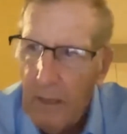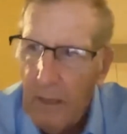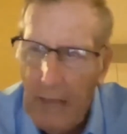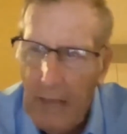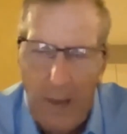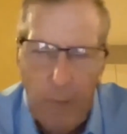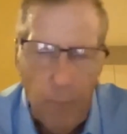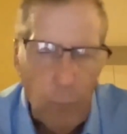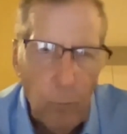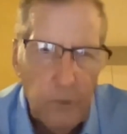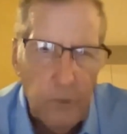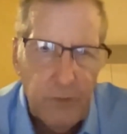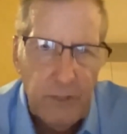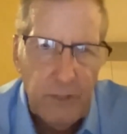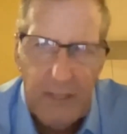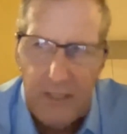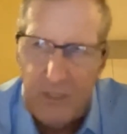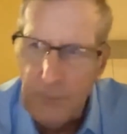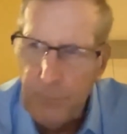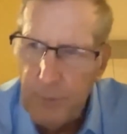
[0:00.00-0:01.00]
and what the
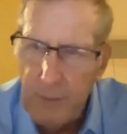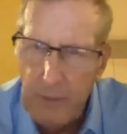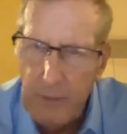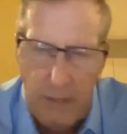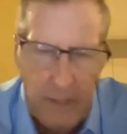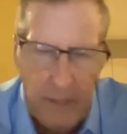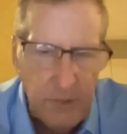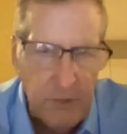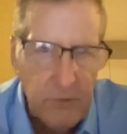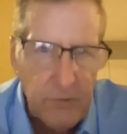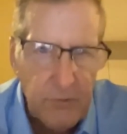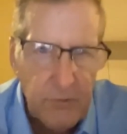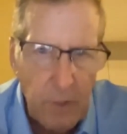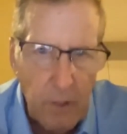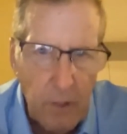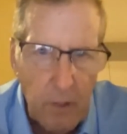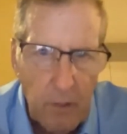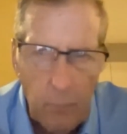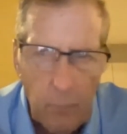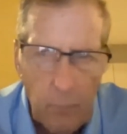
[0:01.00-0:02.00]
expectations
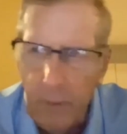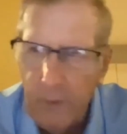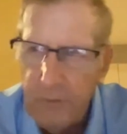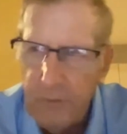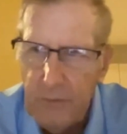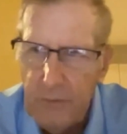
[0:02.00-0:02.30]
are and what is